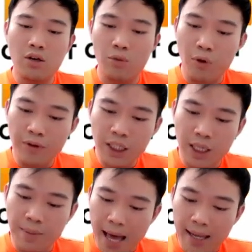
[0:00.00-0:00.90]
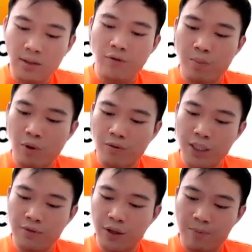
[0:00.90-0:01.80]
Your provision, the balance of your provision
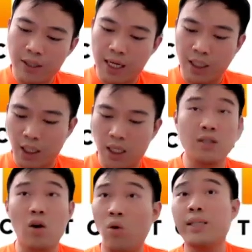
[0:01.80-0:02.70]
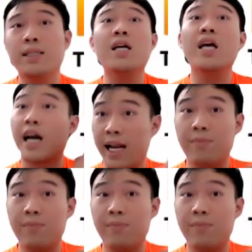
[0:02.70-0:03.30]
for depreciation is always a credit